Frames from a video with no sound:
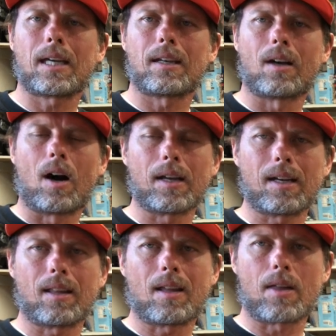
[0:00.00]
get on
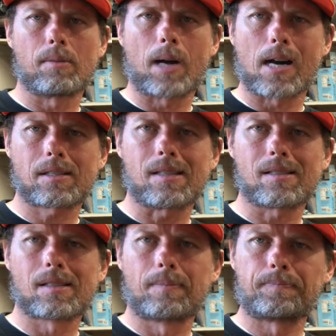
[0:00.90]
any of the other
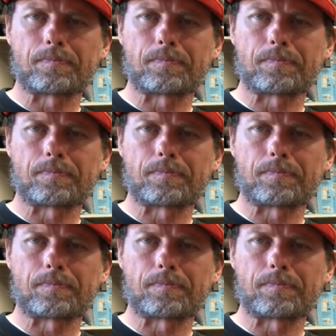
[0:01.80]
boxes.